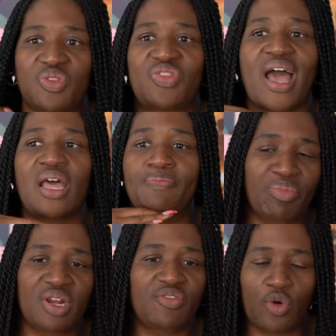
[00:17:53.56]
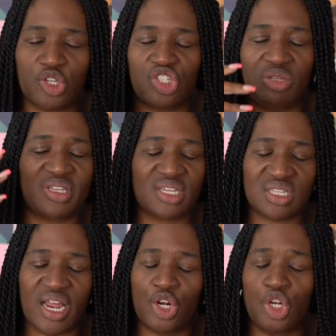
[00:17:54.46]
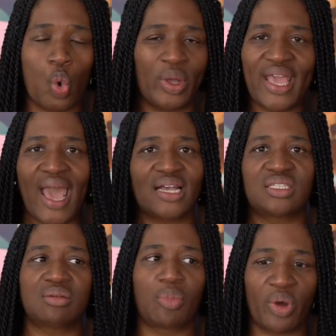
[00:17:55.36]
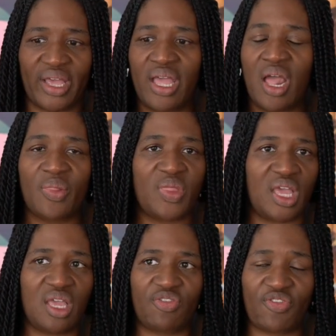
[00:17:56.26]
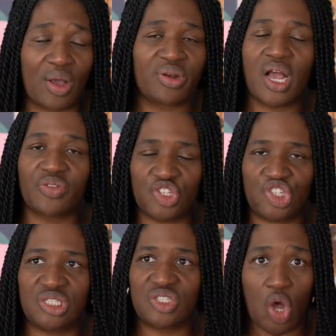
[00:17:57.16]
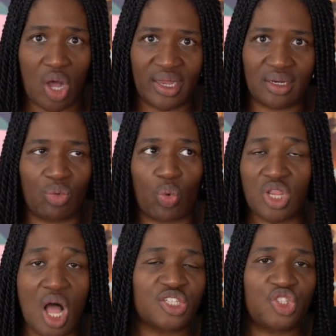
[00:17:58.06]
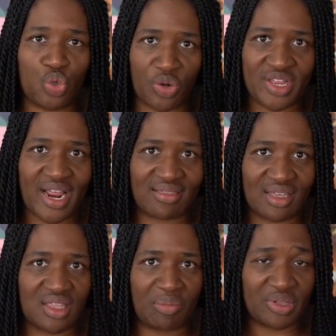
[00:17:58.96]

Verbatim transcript: with that. But unfortunately, because of that annoying acid boy, they found out that she's gone a lot sooner than I think they